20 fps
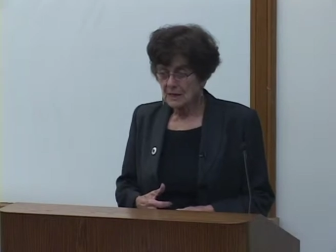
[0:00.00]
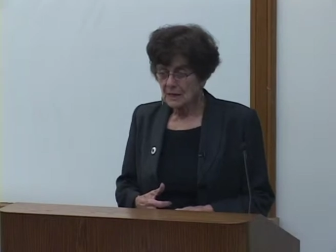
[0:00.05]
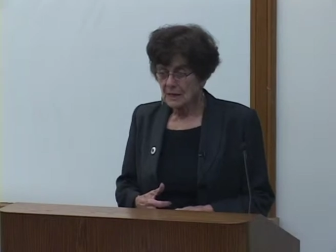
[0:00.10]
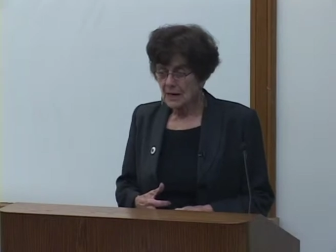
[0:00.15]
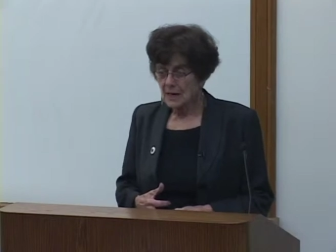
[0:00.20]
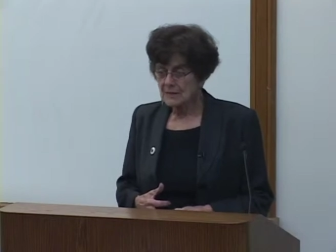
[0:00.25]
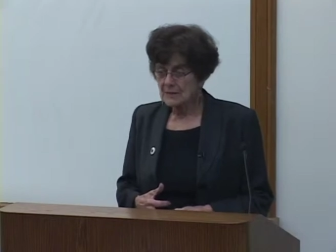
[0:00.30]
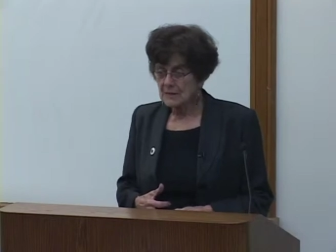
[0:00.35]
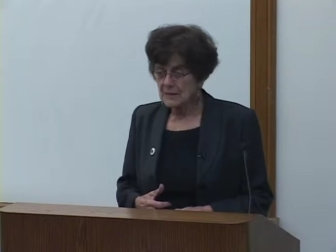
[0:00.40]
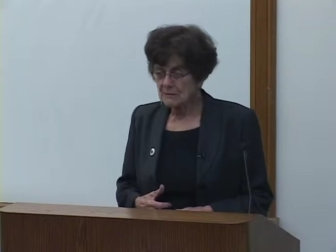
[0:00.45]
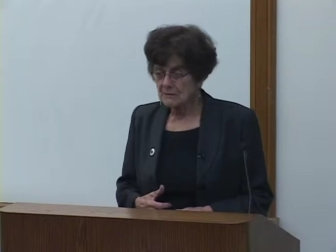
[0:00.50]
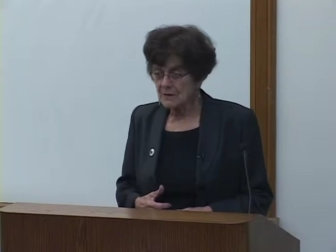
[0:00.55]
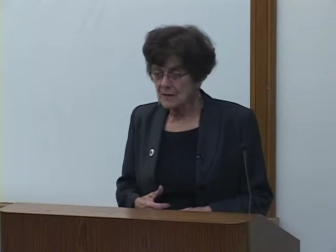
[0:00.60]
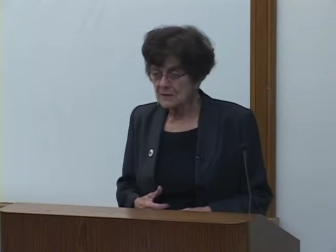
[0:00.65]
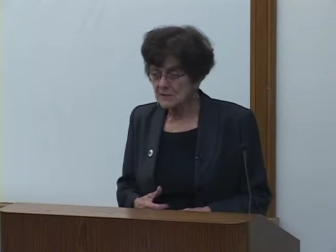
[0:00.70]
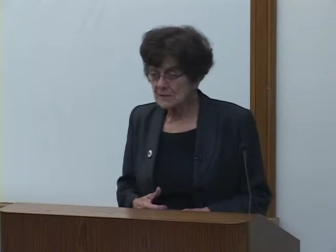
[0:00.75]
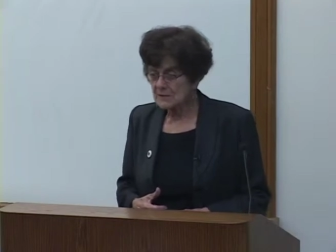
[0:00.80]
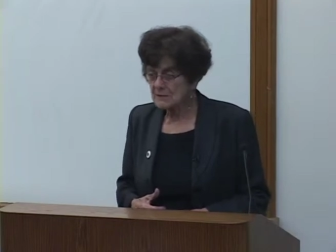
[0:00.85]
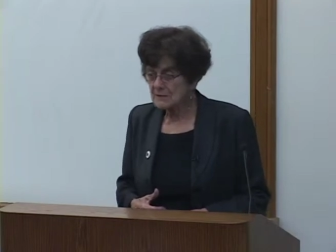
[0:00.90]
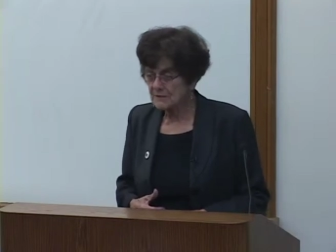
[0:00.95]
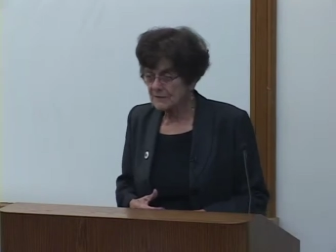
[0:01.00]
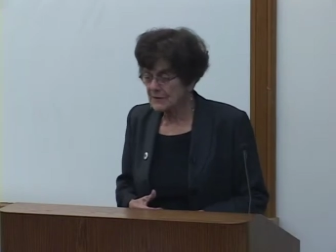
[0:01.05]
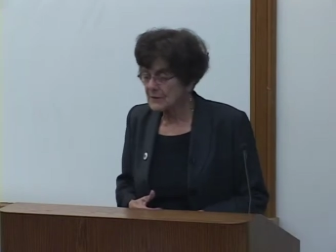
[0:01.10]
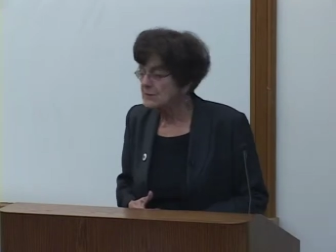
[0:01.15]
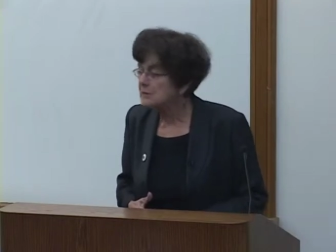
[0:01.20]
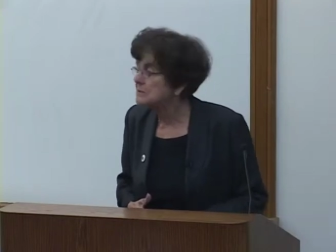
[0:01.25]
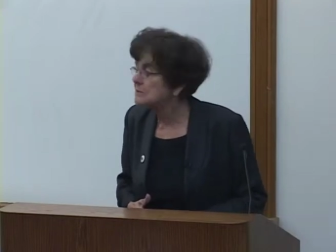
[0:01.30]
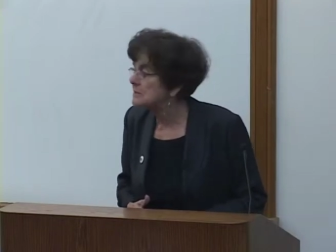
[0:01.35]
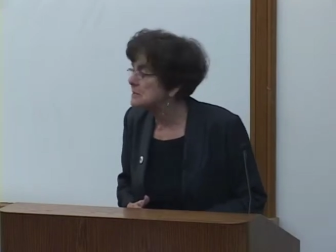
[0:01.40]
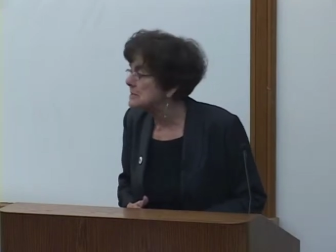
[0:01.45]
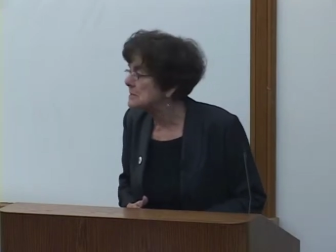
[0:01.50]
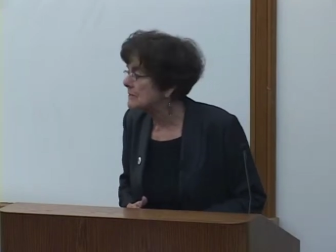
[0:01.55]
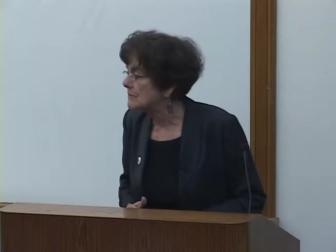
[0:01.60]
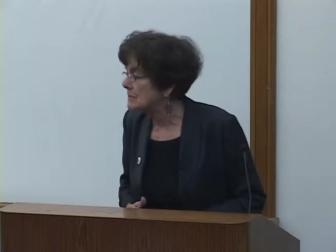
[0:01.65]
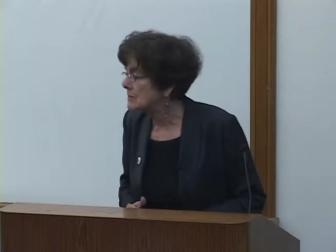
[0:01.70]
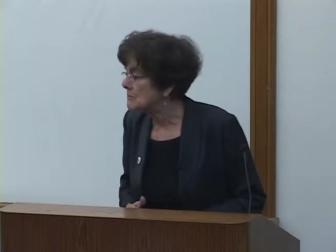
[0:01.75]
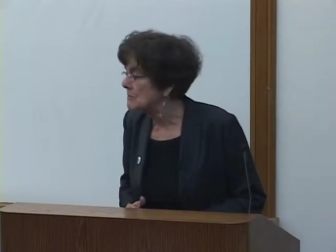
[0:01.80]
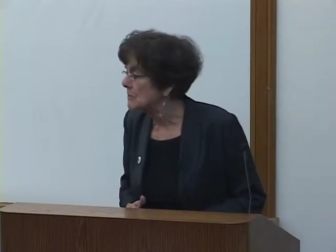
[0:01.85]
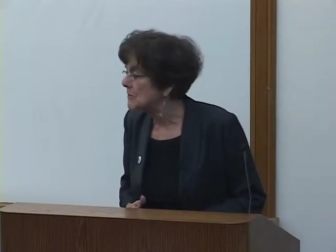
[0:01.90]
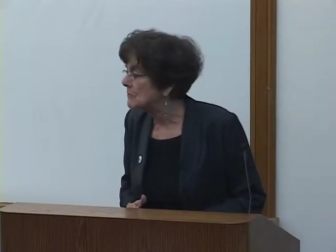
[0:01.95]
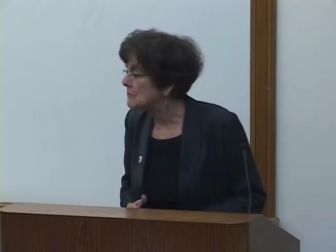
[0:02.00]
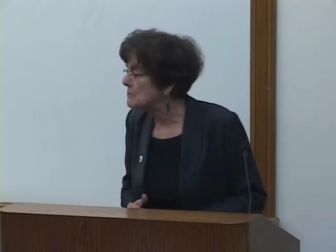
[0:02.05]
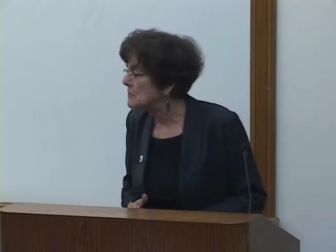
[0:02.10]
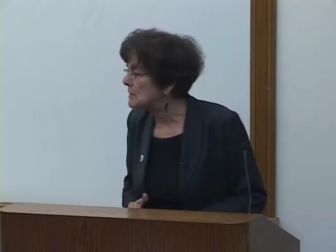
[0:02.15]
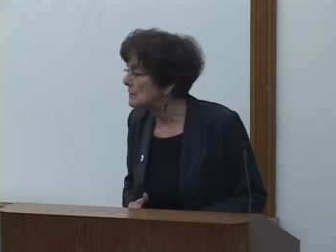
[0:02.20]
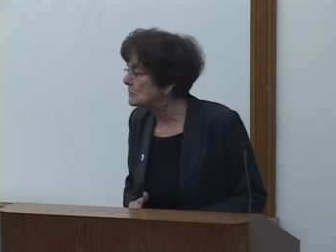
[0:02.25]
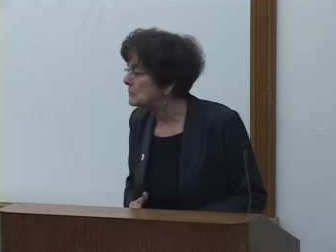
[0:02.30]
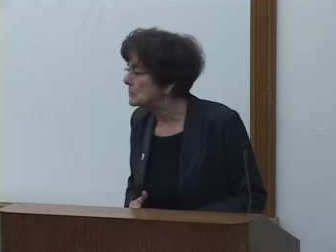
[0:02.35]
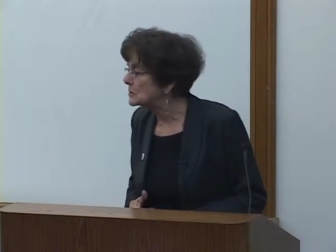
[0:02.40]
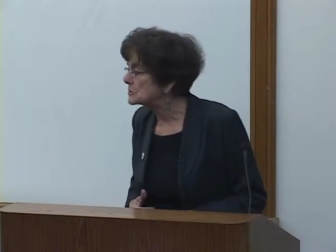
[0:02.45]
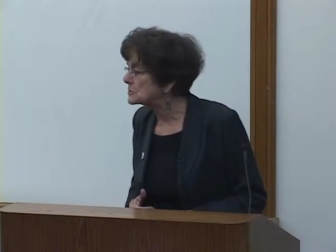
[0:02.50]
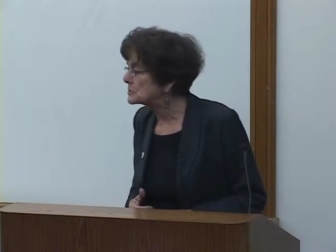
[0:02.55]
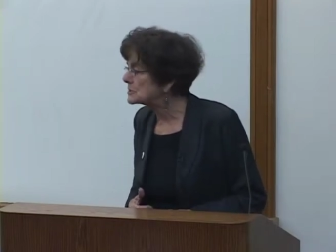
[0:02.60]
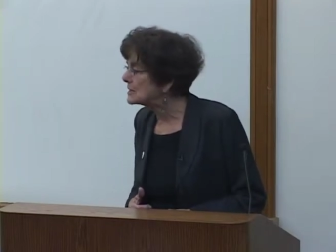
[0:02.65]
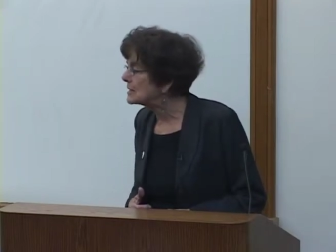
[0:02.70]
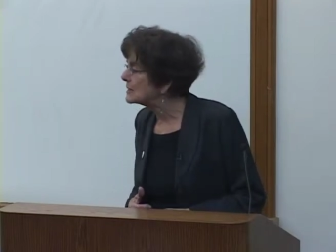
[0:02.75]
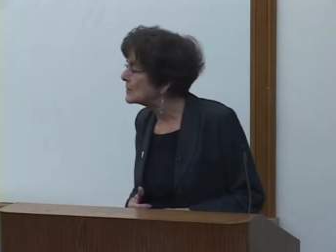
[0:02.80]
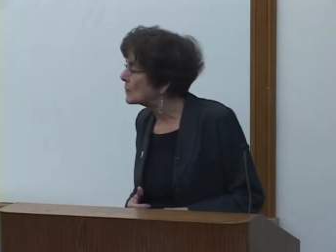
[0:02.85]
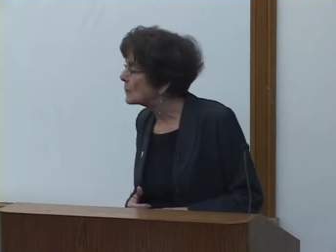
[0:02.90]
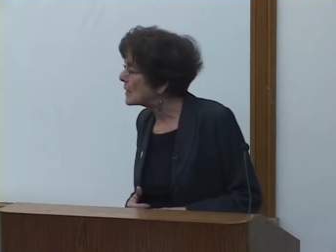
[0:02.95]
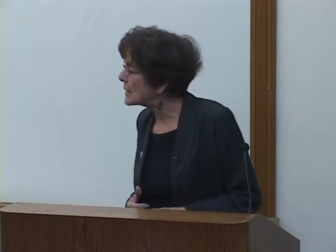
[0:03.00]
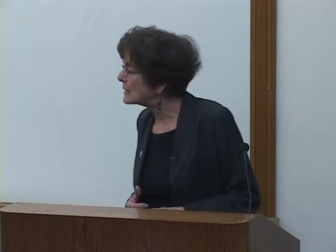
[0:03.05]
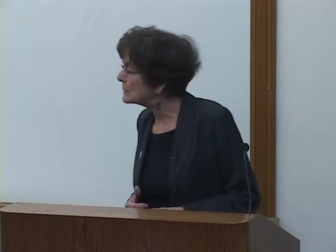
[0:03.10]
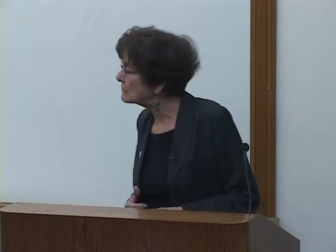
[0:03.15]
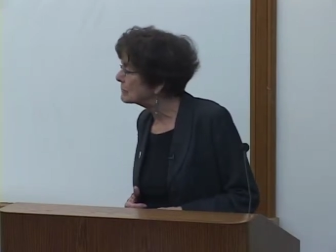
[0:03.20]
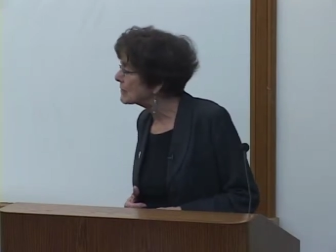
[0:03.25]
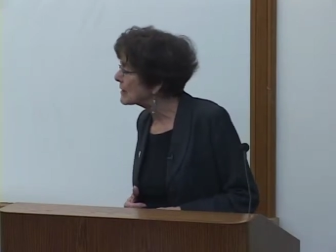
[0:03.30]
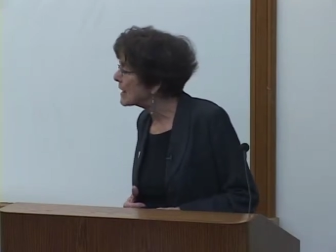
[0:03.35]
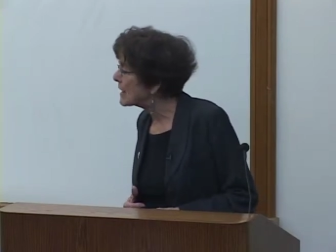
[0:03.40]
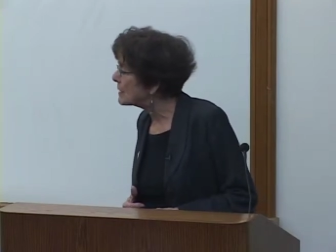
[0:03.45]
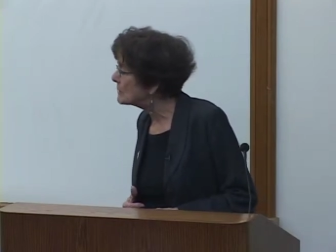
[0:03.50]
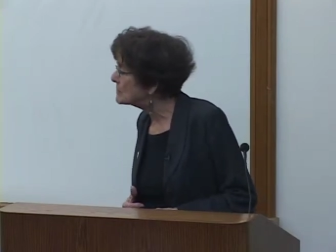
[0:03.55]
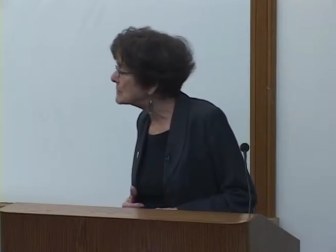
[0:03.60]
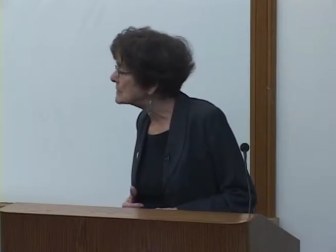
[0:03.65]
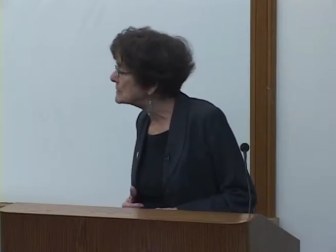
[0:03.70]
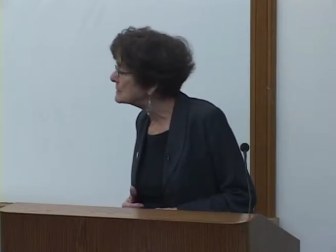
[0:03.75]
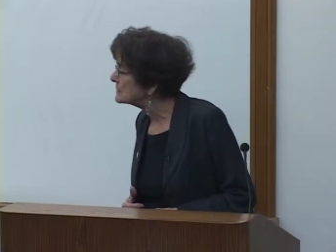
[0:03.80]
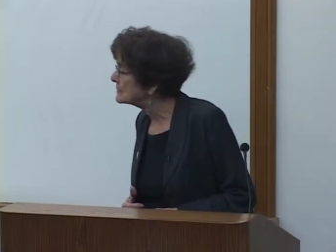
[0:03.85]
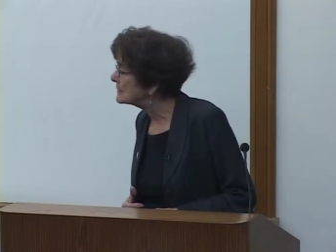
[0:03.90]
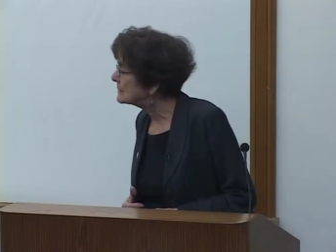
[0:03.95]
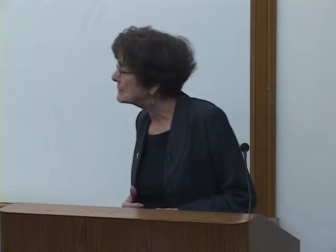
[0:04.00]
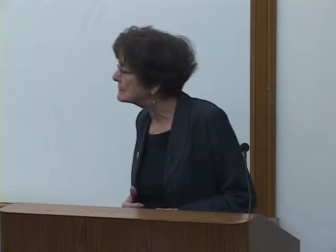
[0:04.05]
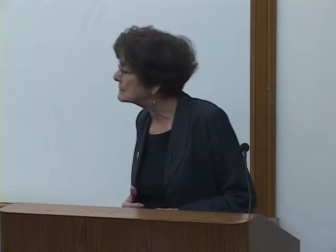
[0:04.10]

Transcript: And there are also the victories of the movement, which in a way rob it of